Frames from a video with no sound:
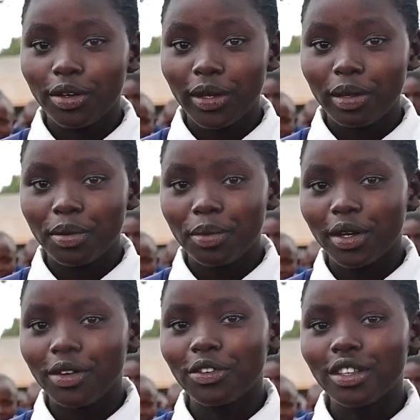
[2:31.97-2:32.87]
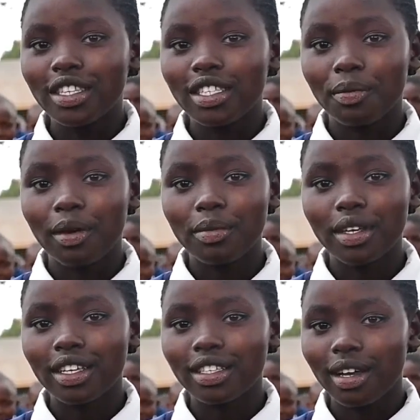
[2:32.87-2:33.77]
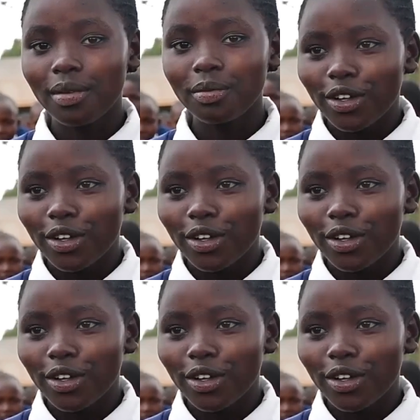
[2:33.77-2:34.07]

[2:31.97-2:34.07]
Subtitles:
We are well prepared for this upcoming exam.